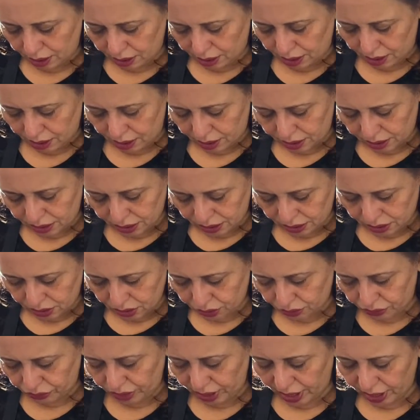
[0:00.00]
because it's
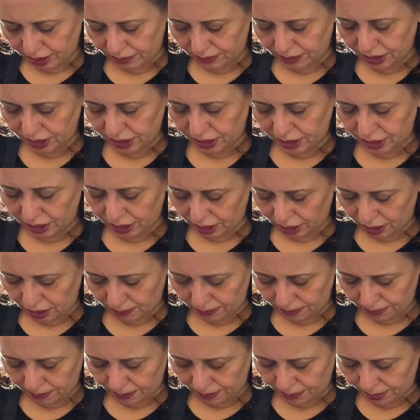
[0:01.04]
already been cut
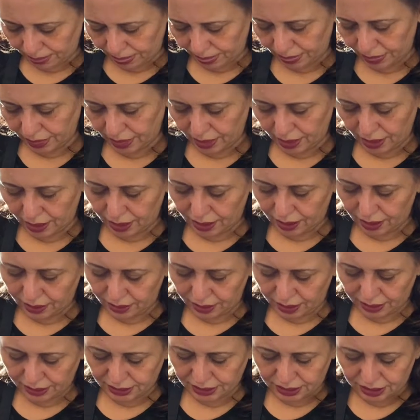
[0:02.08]
up.
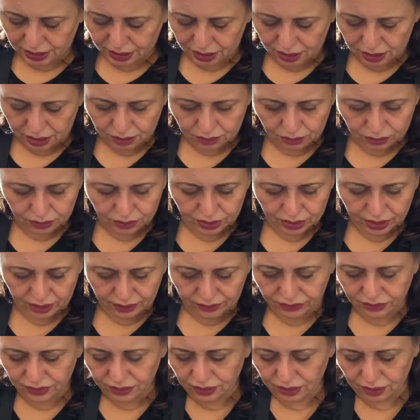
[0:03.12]
That's it. We have
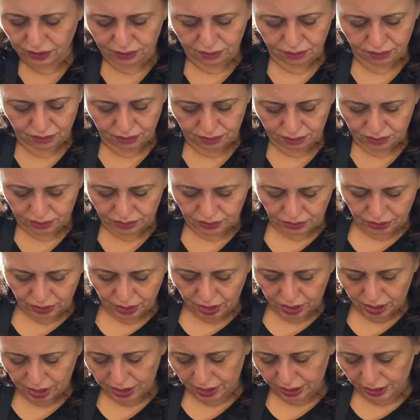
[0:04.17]
some
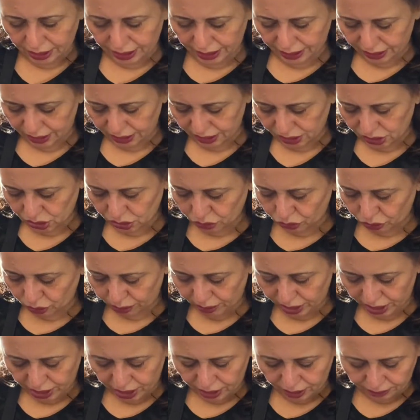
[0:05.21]
lettuce,
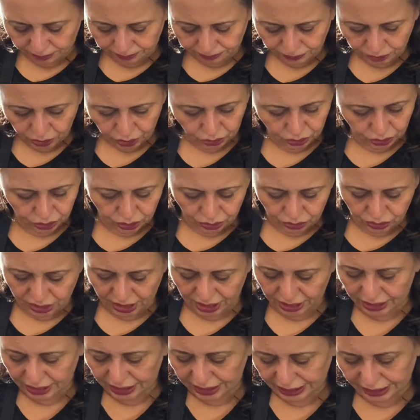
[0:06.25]
romaine. You could use
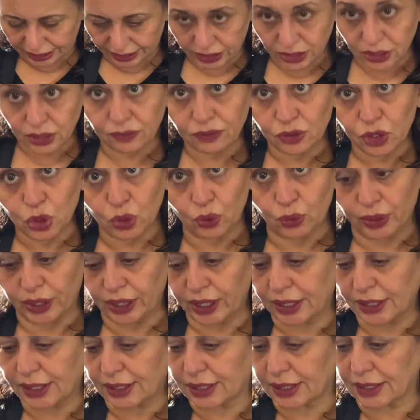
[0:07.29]
any lettuce of
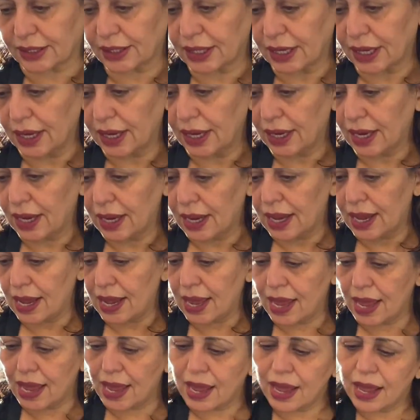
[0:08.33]
choice.
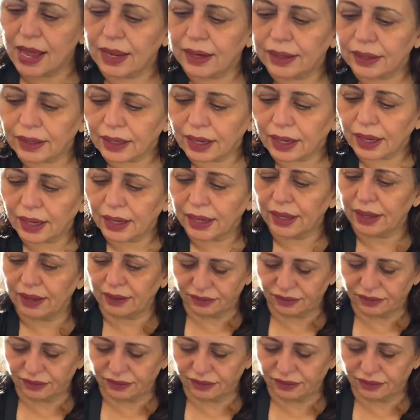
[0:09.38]
And I have